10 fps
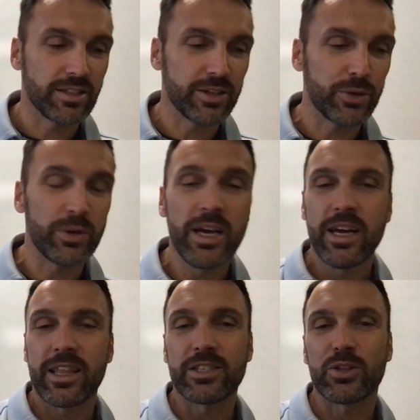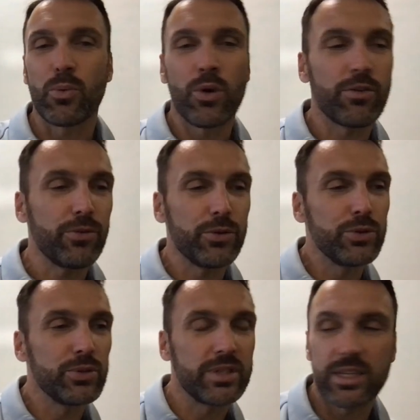So that's the wonderful
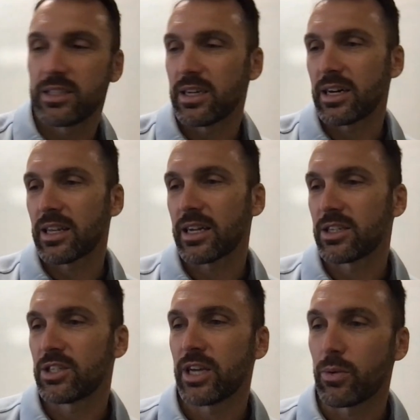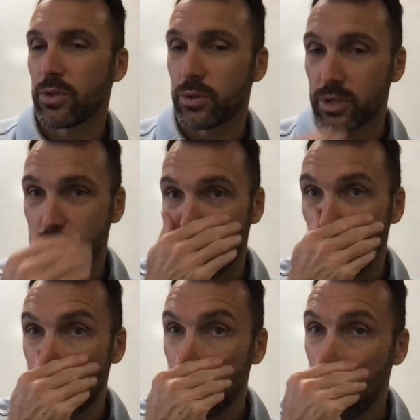news that uh, I'd like to share with you this
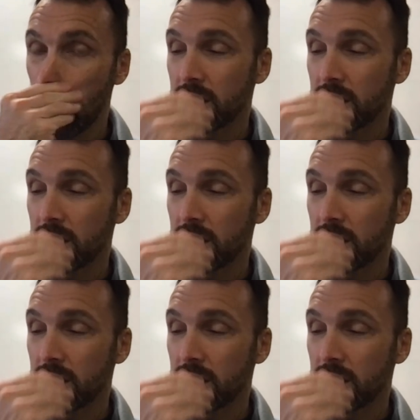morning.